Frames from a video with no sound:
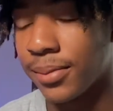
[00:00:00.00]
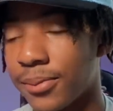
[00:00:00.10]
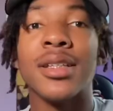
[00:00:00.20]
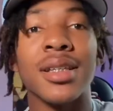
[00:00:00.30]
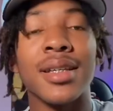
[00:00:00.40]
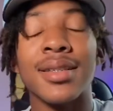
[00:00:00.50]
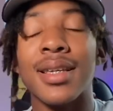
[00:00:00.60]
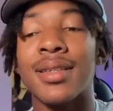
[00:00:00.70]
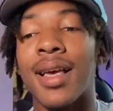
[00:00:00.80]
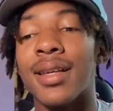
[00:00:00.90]
It's, it's,
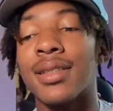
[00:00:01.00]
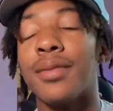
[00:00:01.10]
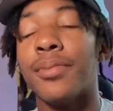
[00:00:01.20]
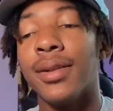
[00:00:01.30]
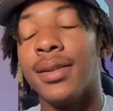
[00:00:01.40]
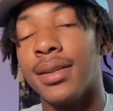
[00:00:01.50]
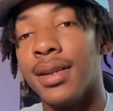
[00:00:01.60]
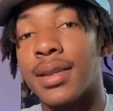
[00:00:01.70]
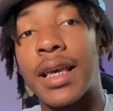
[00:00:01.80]
it's as simple as this.